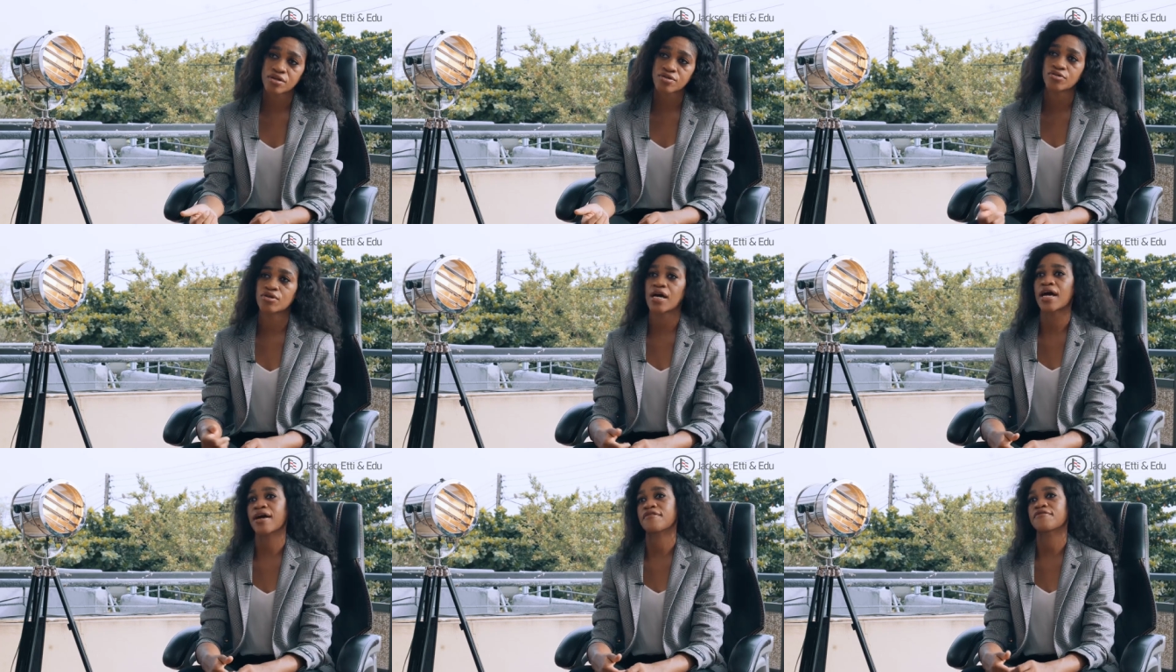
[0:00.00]
So you
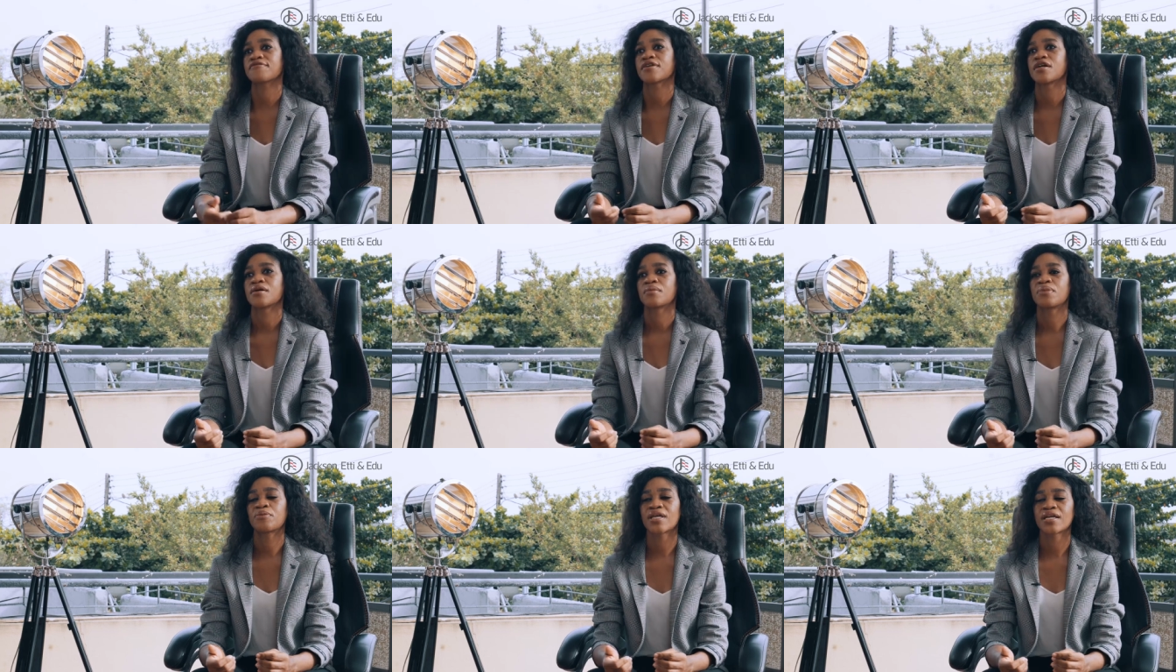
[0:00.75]
have
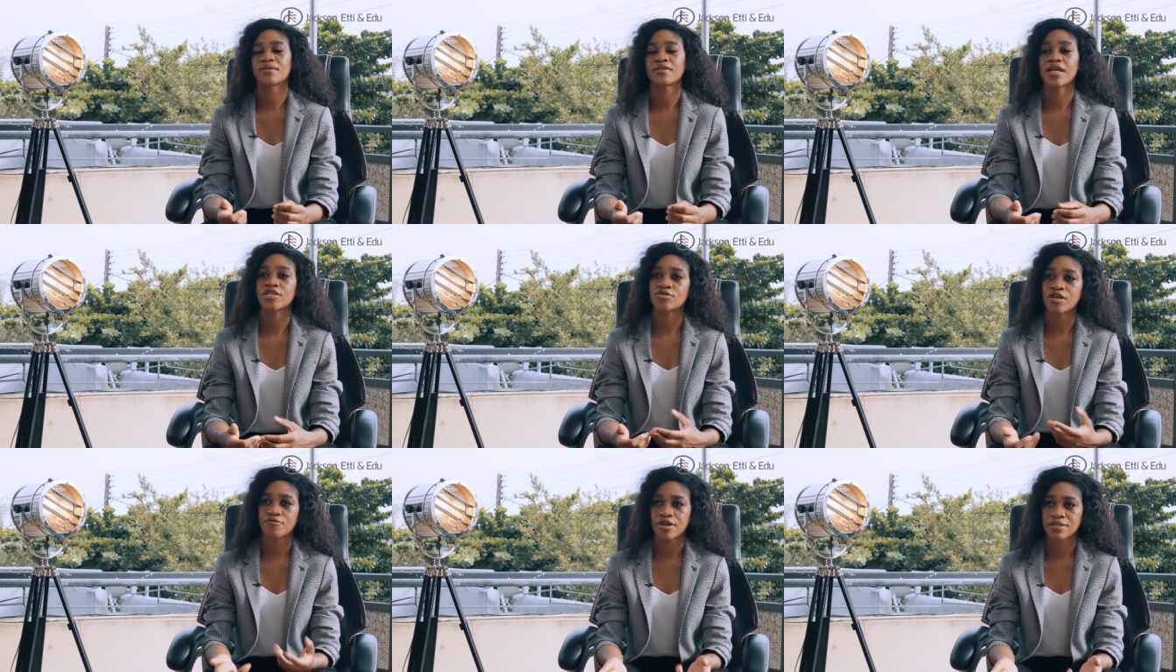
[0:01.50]
people that in
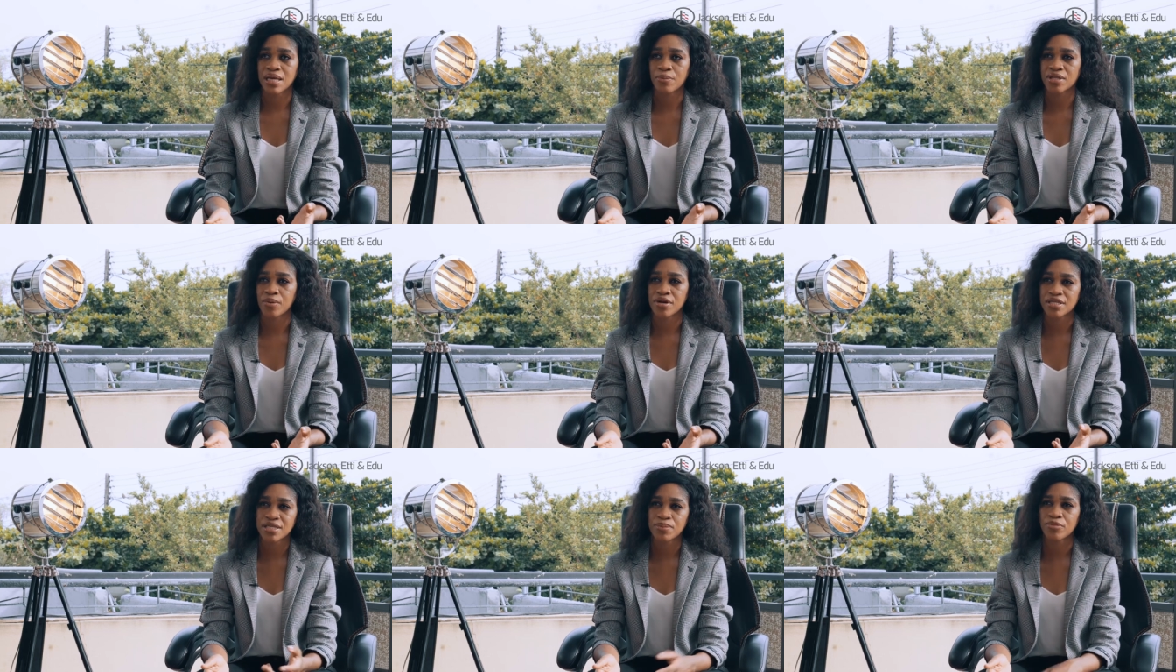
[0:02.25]
Nigeria, for example, they want
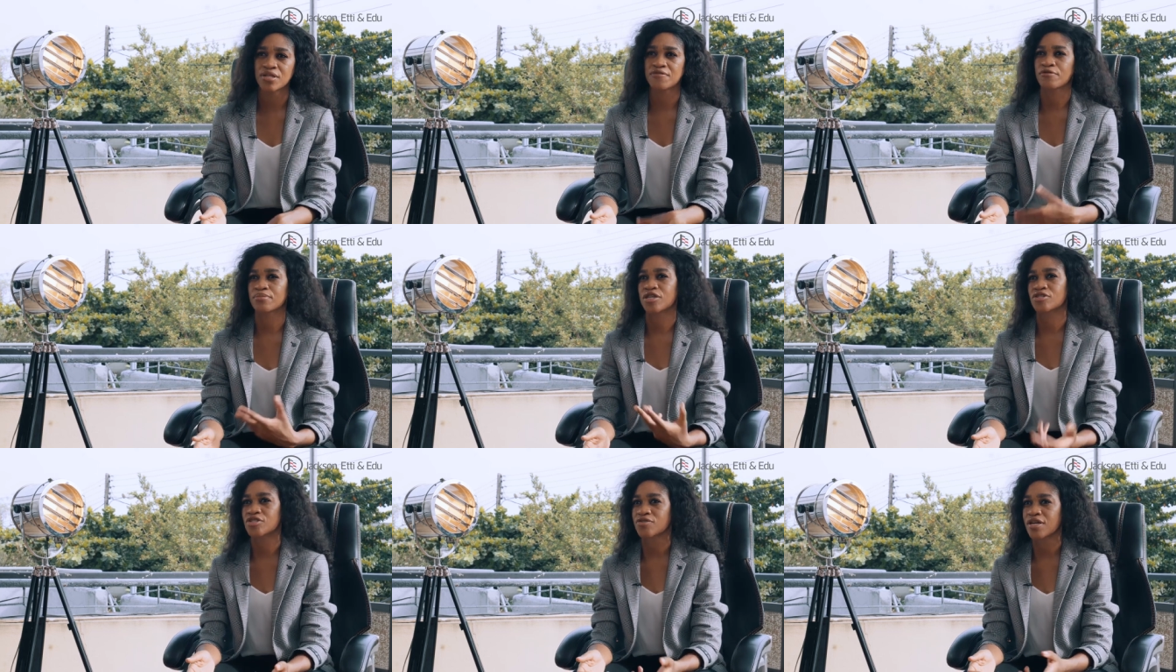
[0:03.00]
to send money from
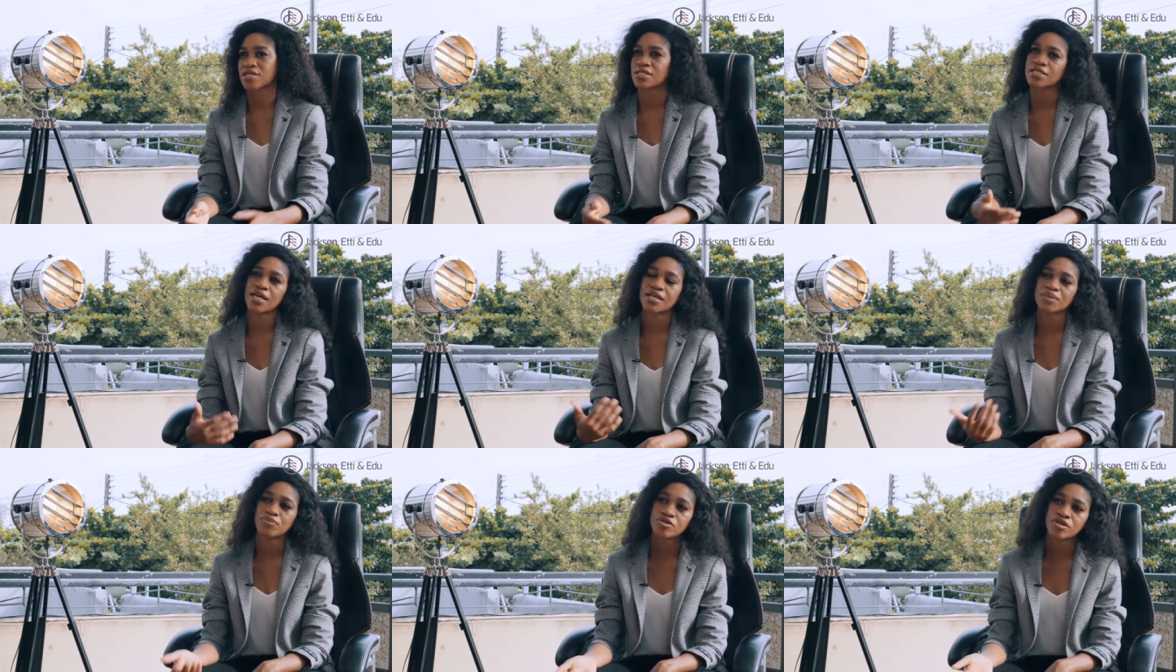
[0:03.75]
Nigeria to the
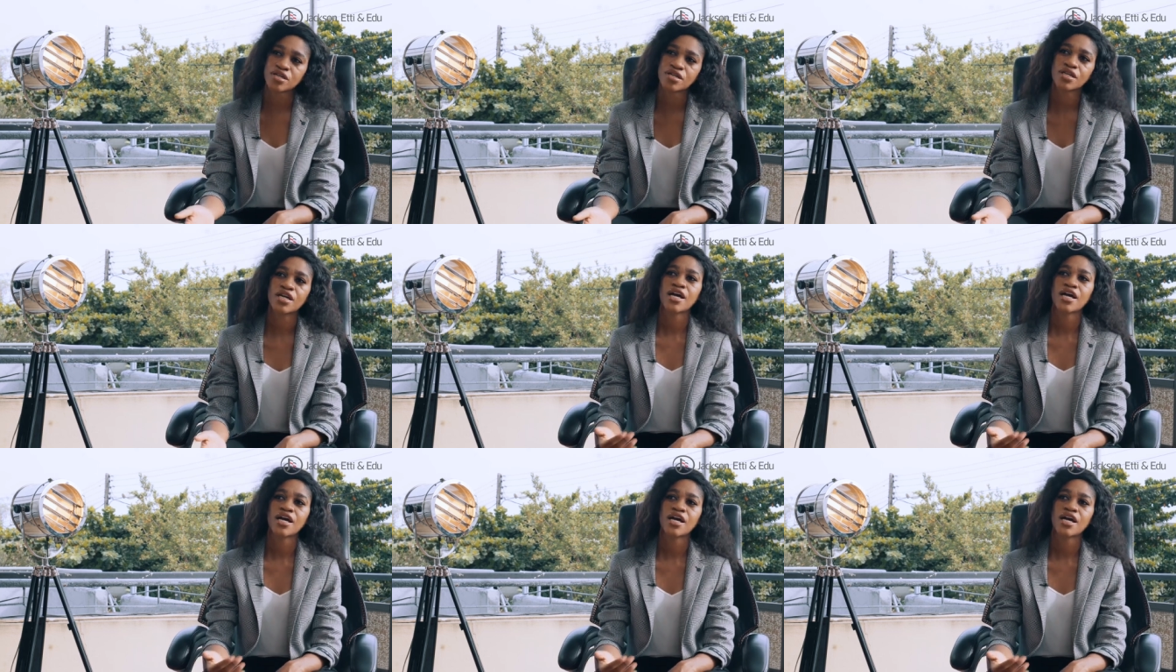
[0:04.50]
diaspora,